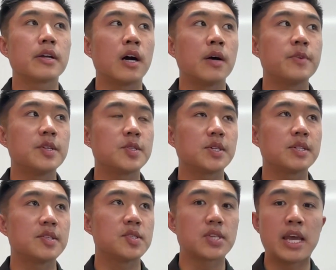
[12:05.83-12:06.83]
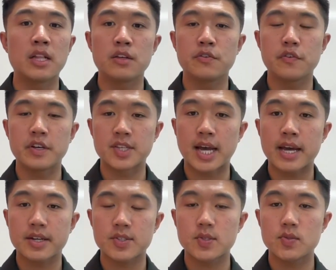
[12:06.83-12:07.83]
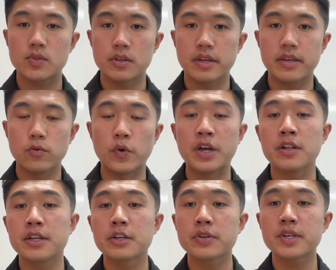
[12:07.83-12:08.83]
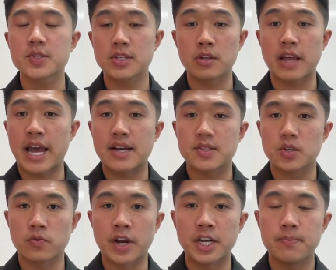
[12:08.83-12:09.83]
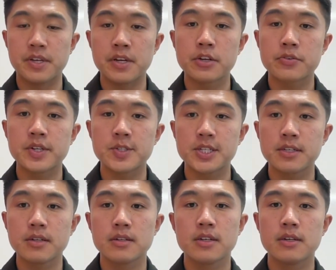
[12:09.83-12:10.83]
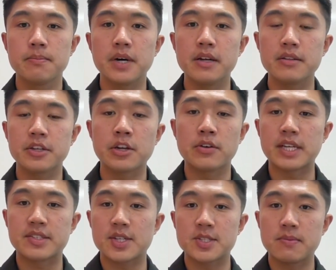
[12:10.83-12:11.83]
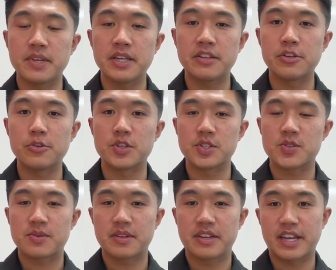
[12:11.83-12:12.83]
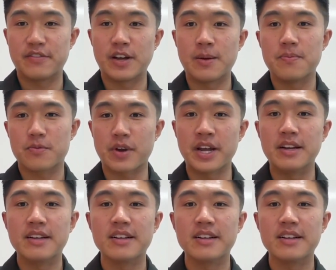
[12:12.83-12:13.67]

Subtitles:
obviously the scale of attacks will increase and it has already been increasing, but that doesn't mean you just give up, right?